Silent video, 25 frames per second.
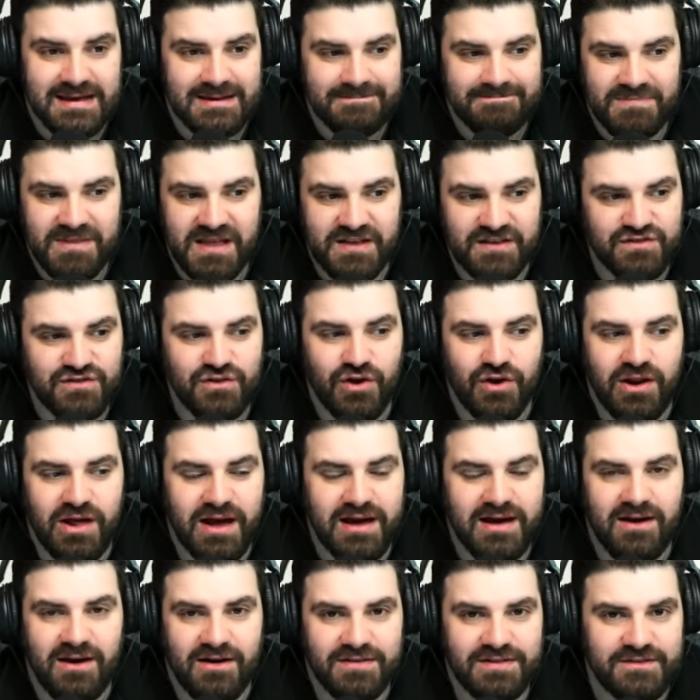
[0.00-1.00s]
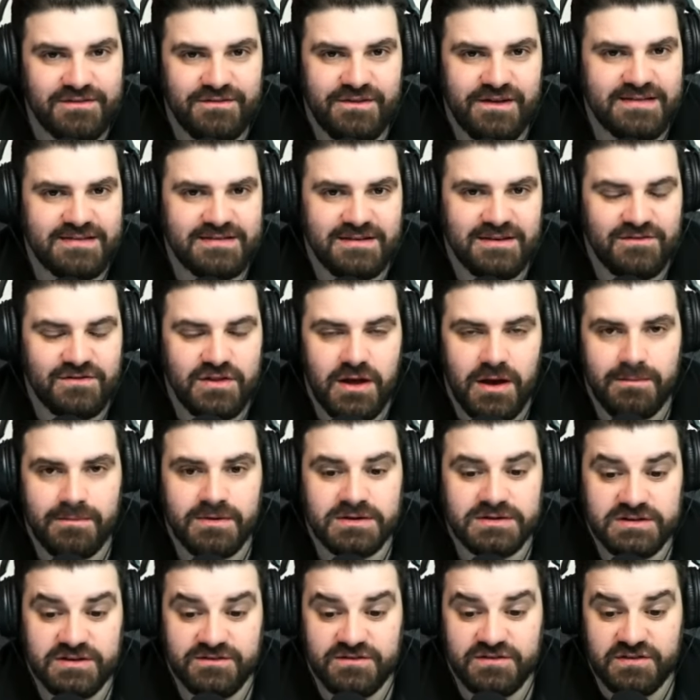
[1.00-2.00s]
It's not like our defensive
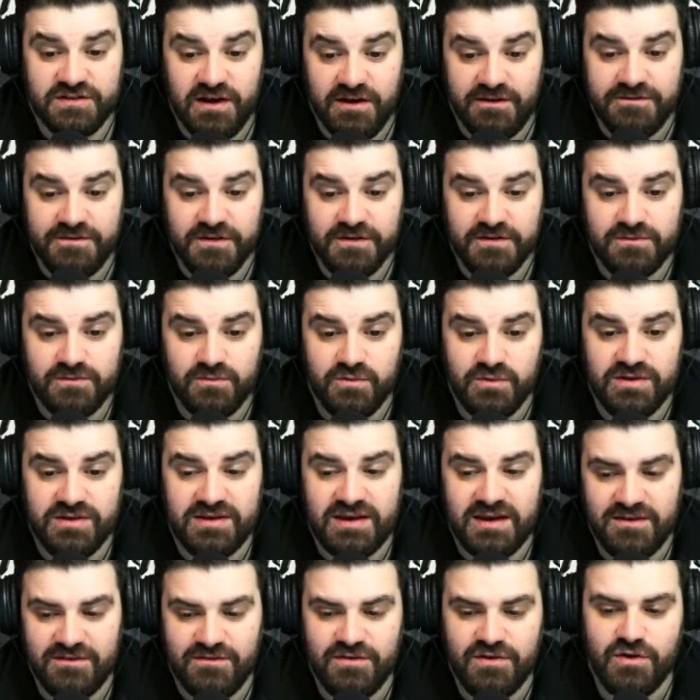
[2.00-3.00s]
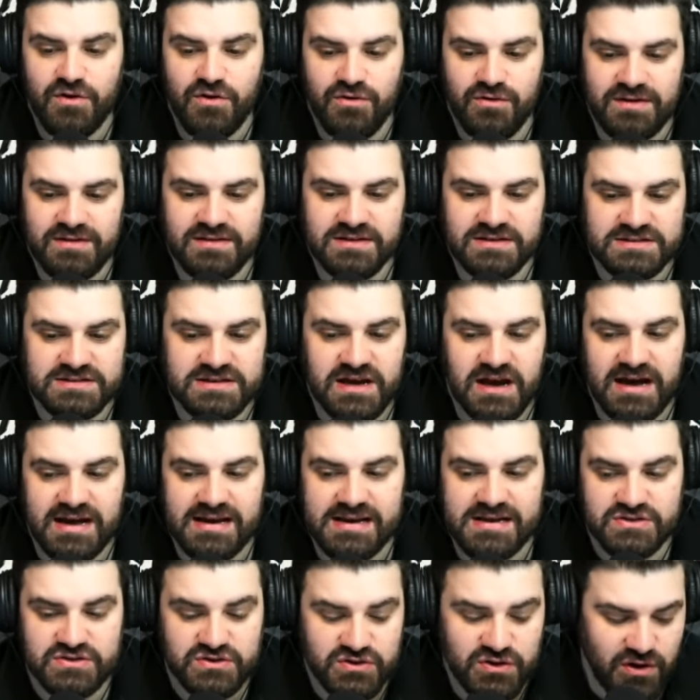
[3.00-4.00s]
numbers have suffered with Kivior in the side.
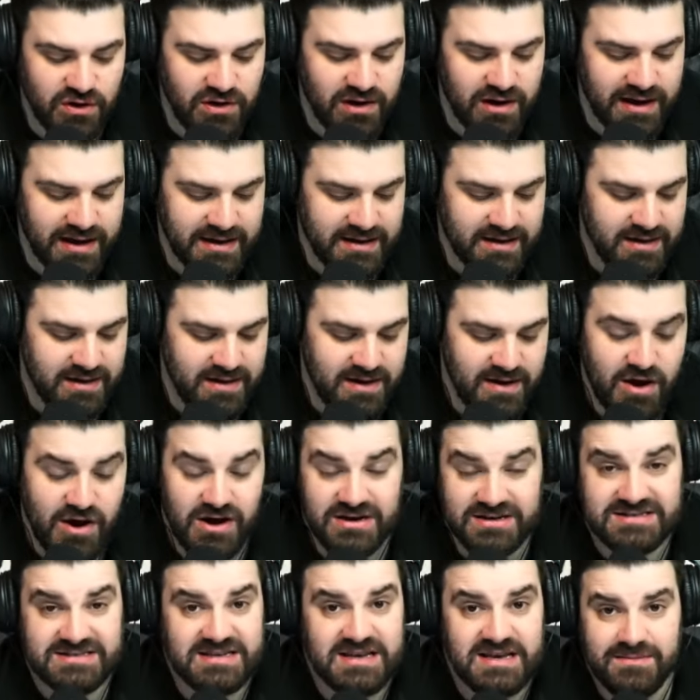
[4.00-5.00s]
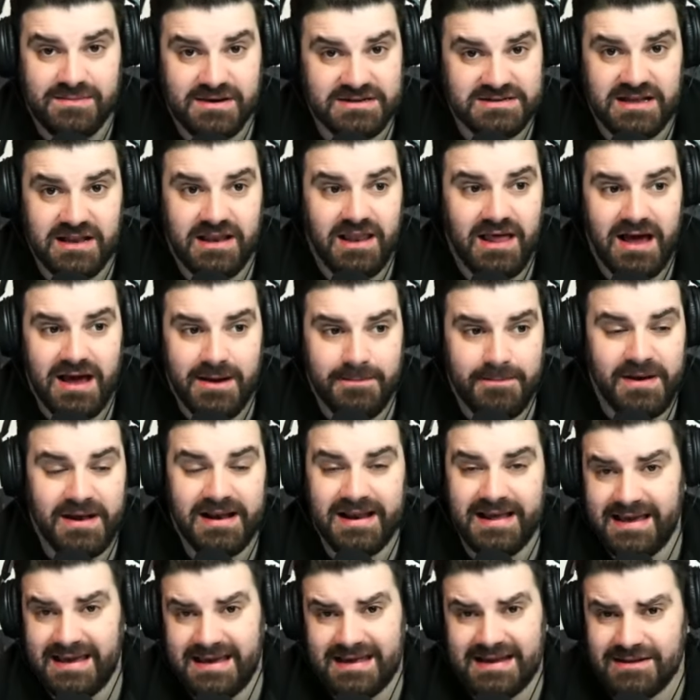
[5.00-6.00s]
It's not like I see him as a
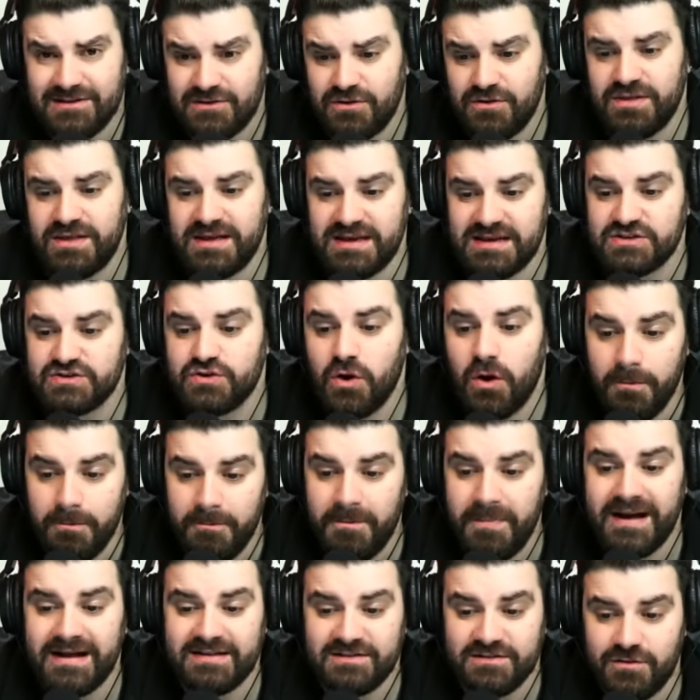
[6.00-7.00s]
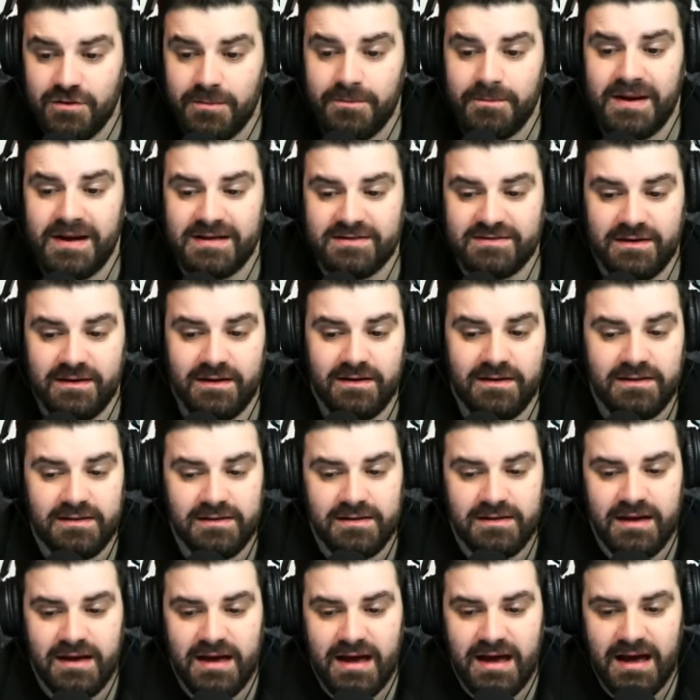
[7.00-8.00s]
liability. And I do think he's got better and better
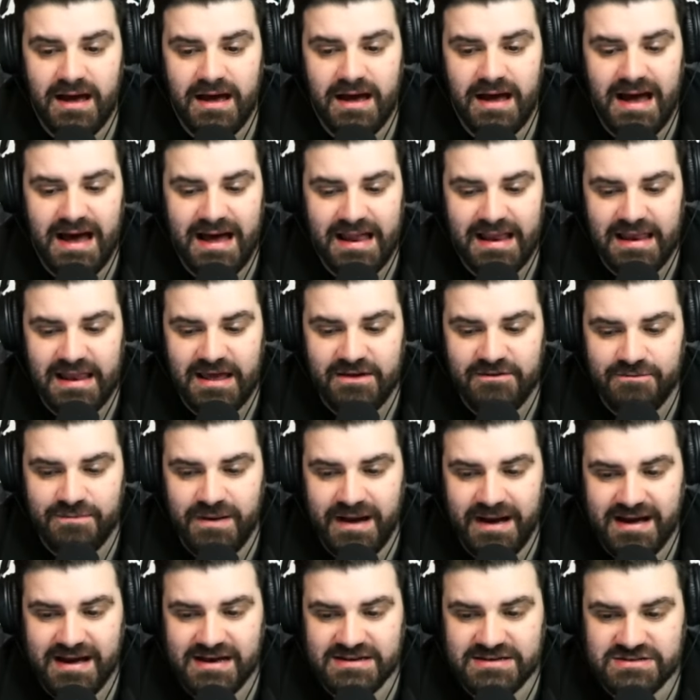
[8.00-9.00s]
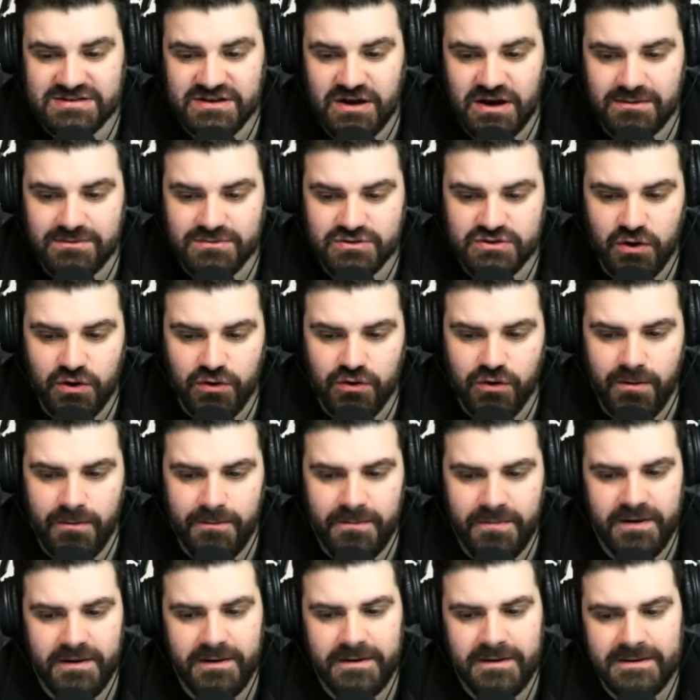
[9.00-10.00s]
at left back as time's gone on.
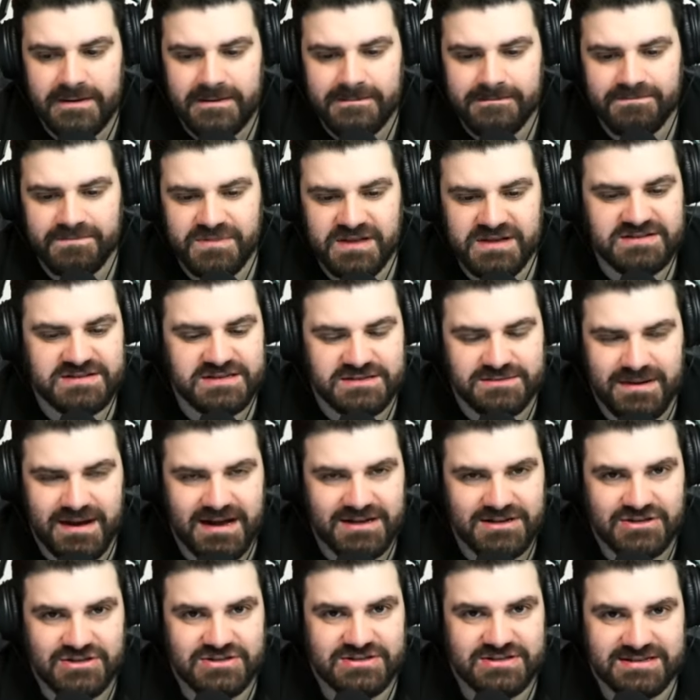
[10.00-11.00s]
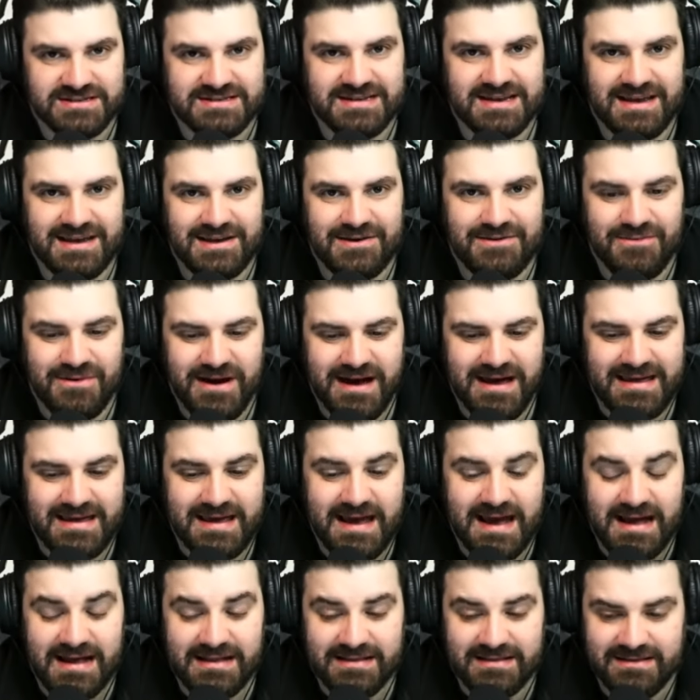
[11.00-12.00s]
But this is Manchester City away.
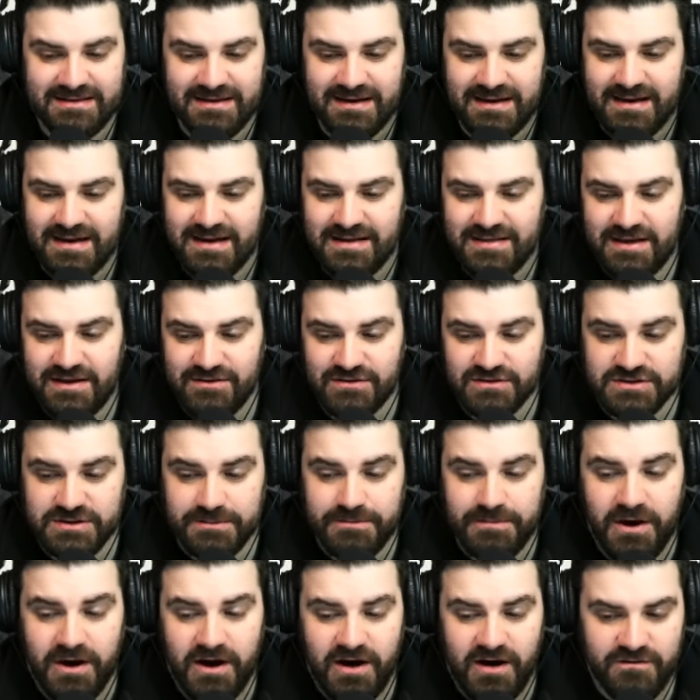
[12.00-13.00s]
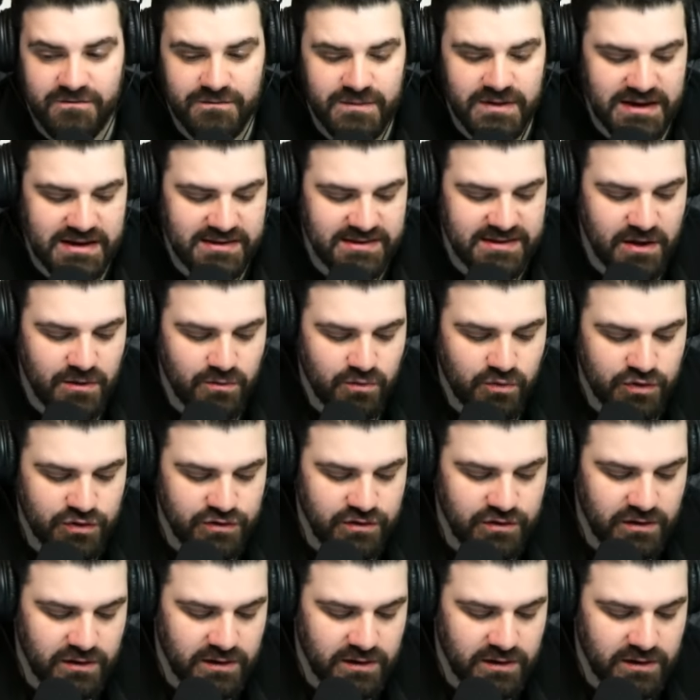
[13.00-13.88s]
And there is a part of me that would,